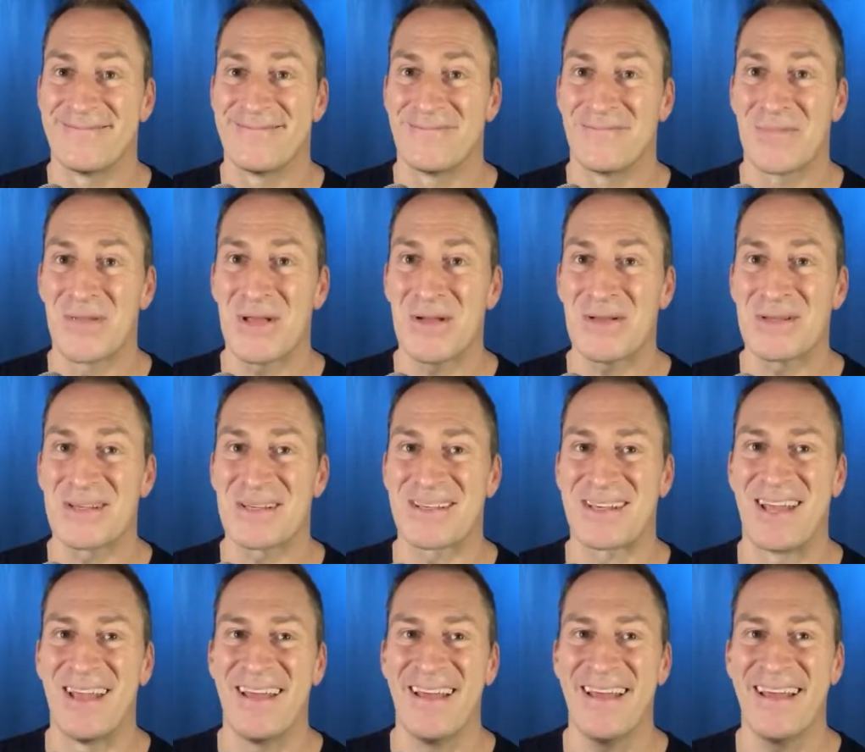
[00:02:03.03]

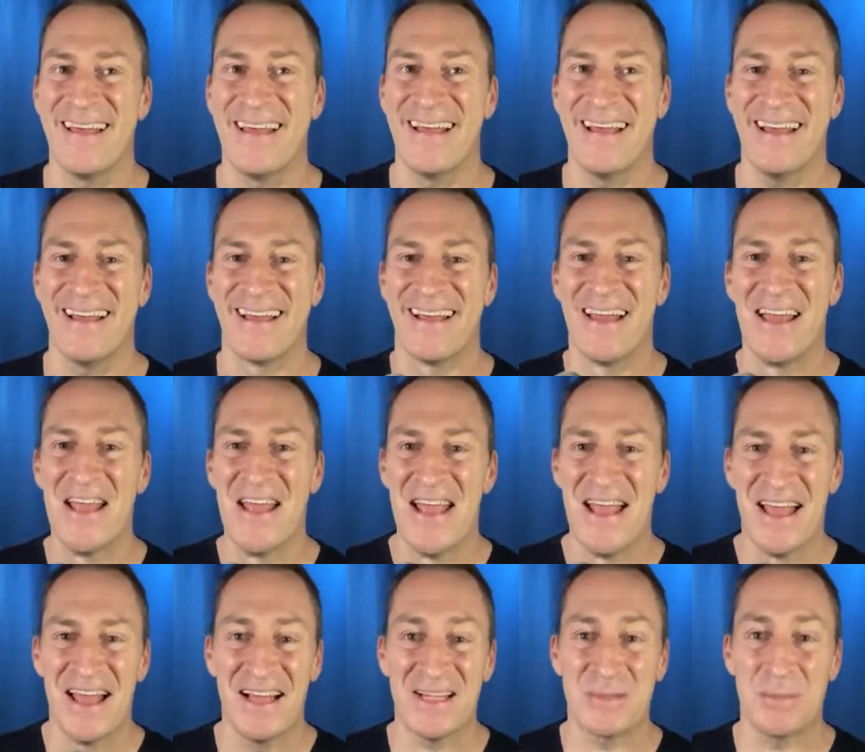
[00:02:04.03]
Because
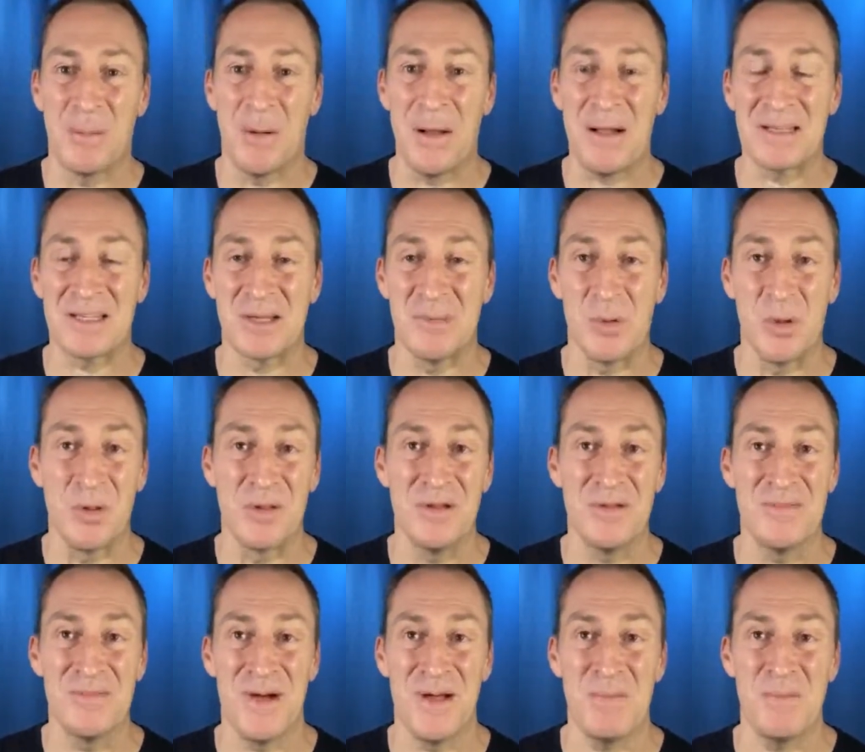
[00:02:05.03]
that's possible. You
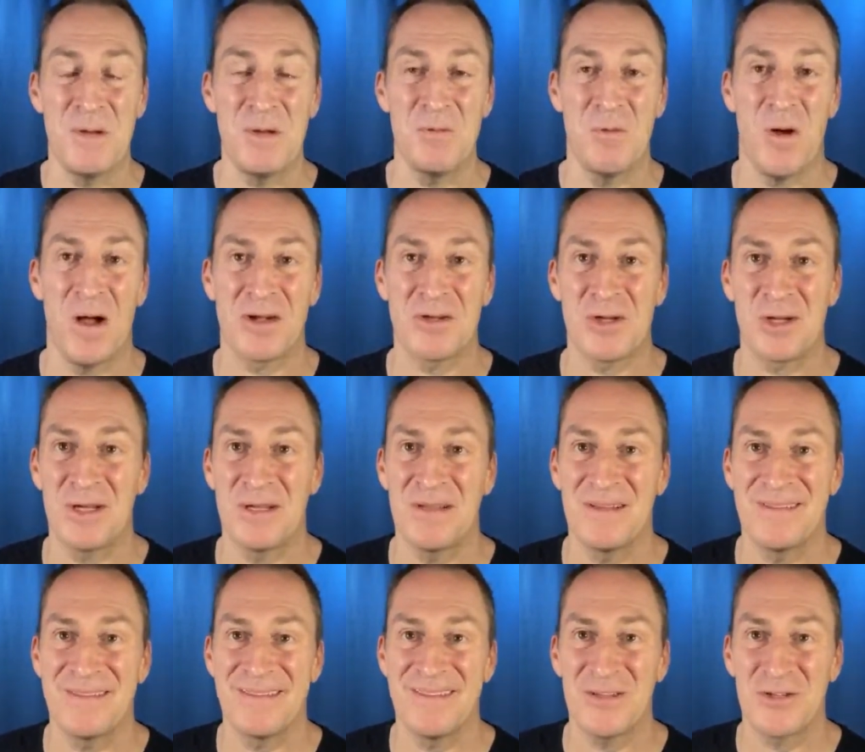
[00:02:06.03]
might be watching
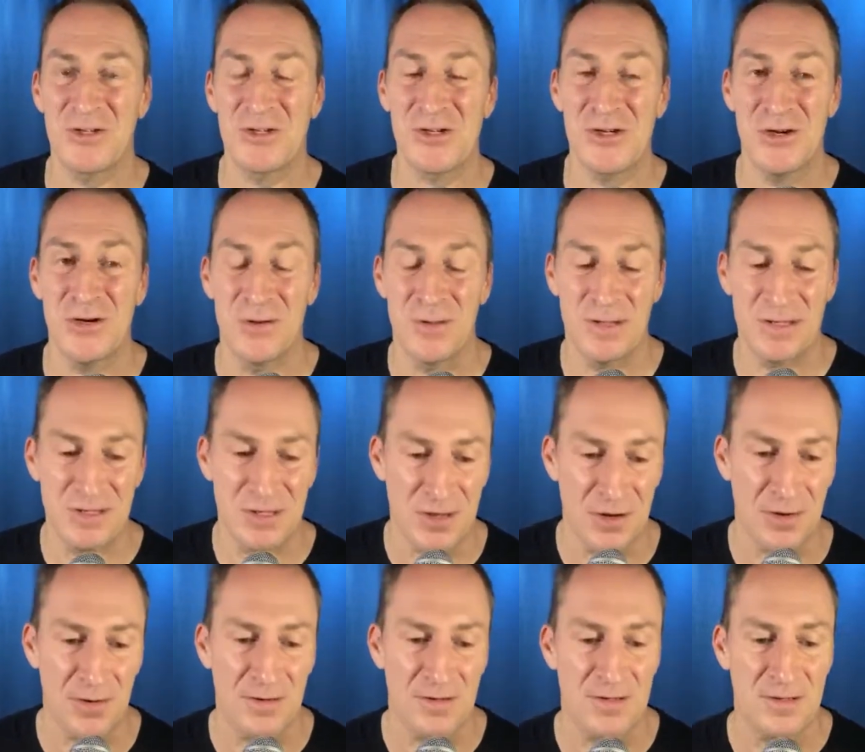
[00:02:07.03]
this show. This
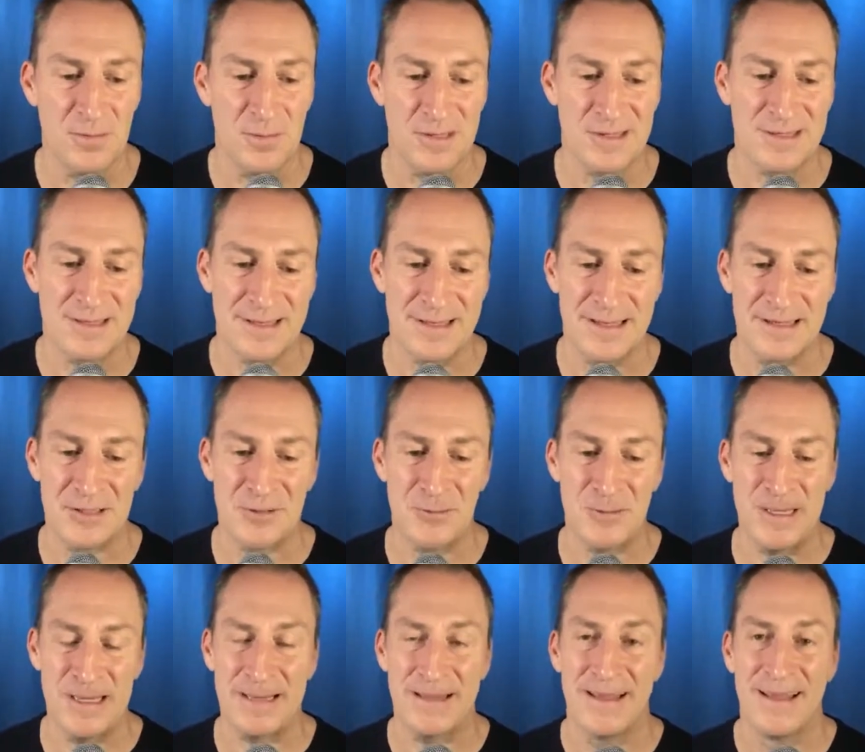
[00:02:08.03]
occurred to us last
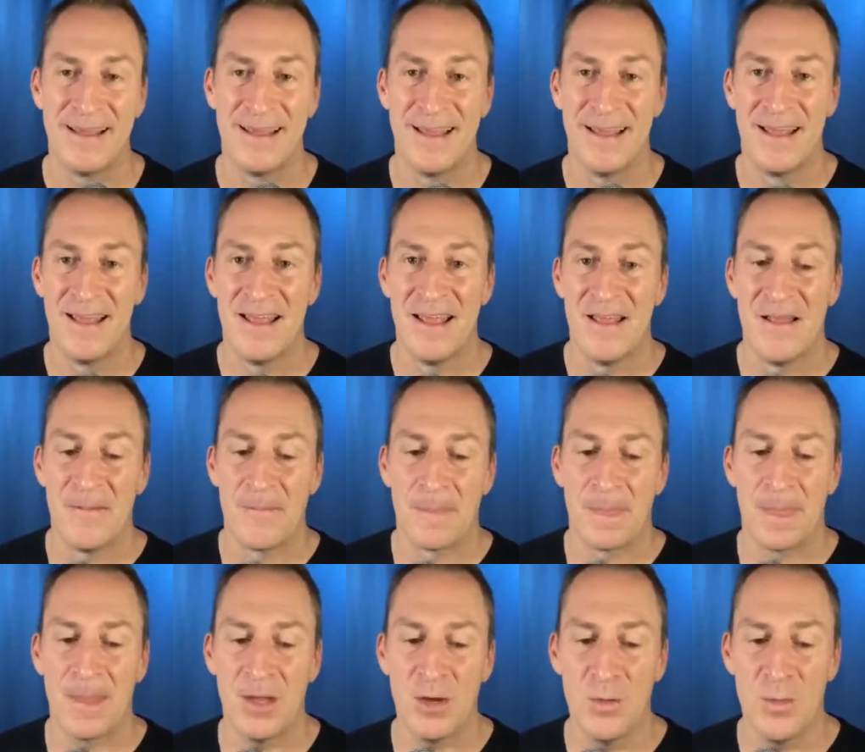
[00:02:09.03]
week.
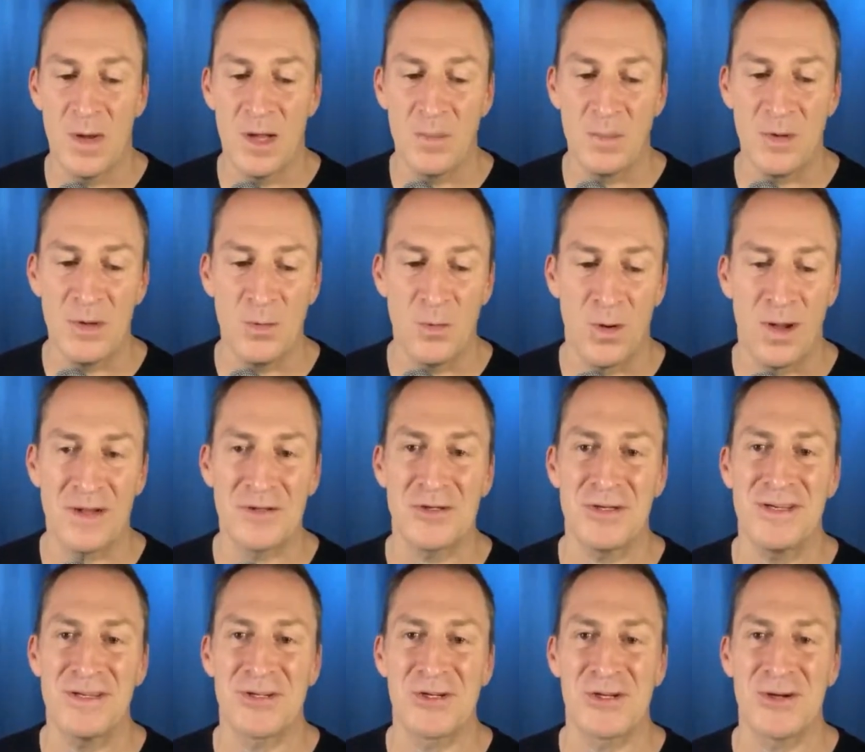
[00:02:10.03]
You might be
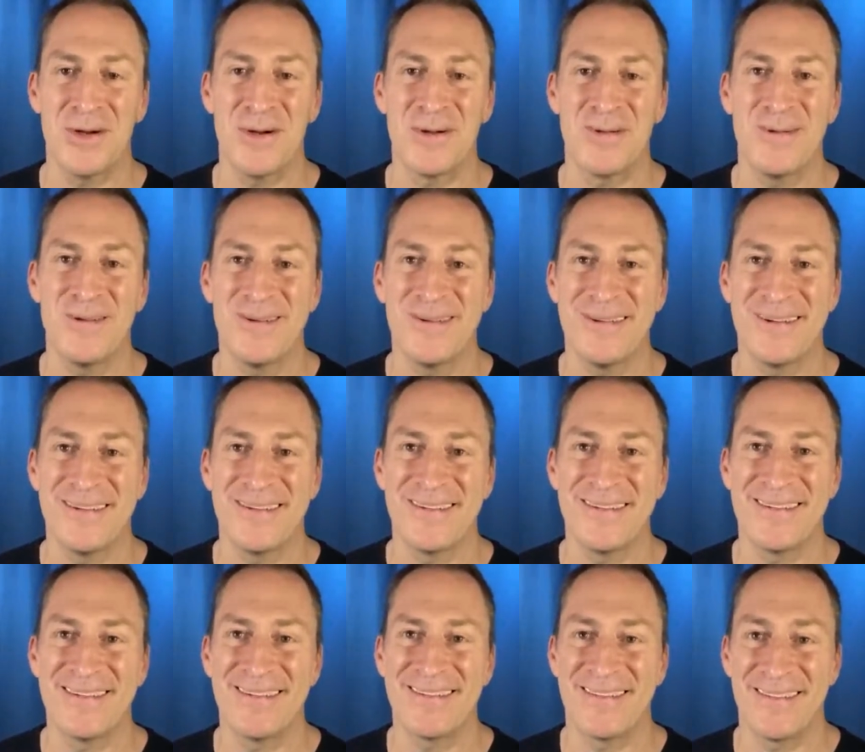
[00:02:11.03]
watching a show,
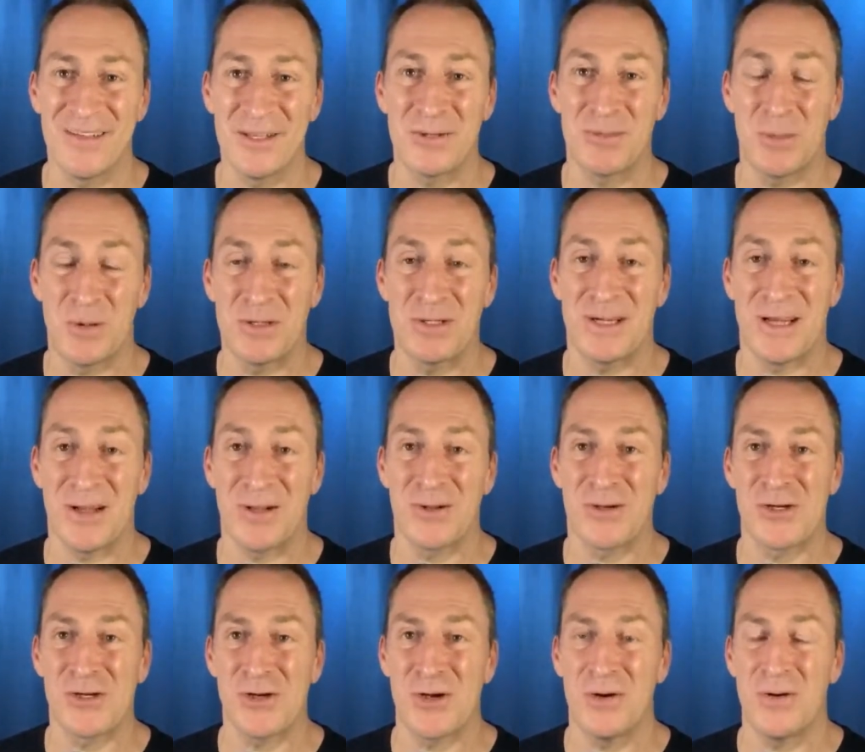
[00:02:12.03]
this particular
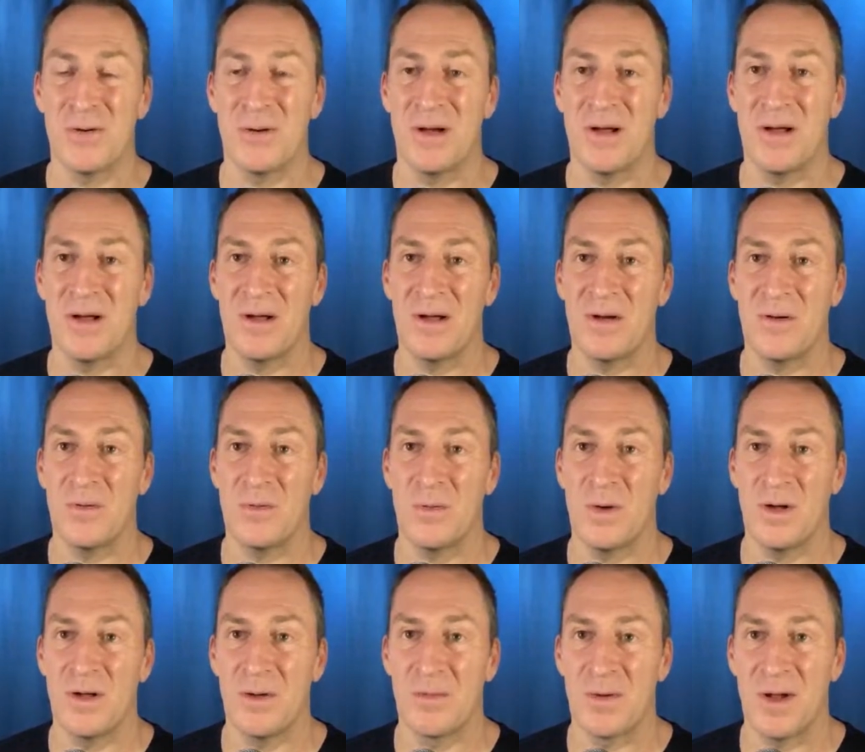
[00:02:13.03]
show,
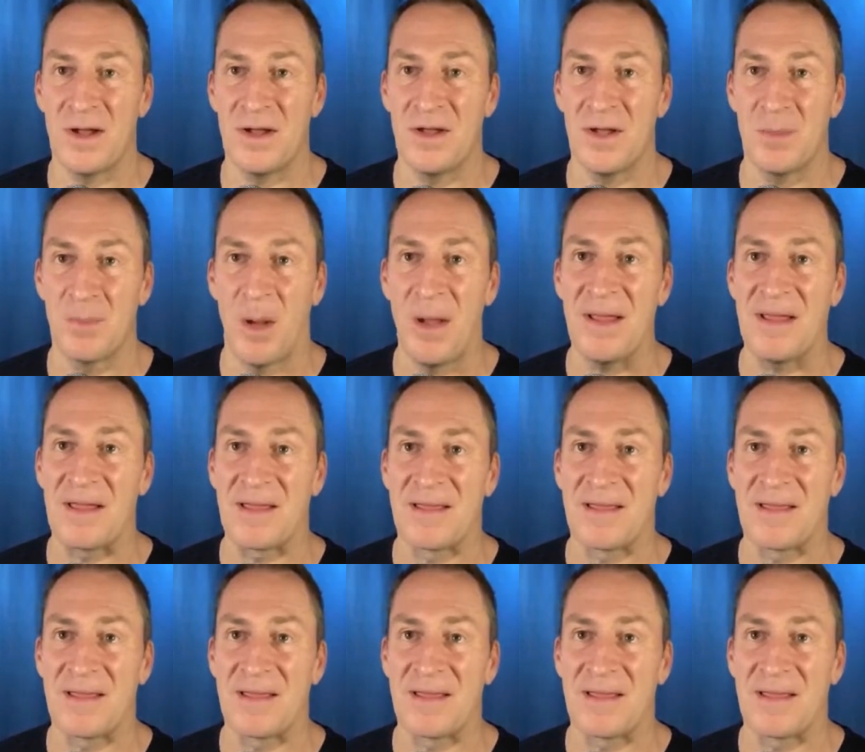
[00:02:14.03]
while you're riding your bike.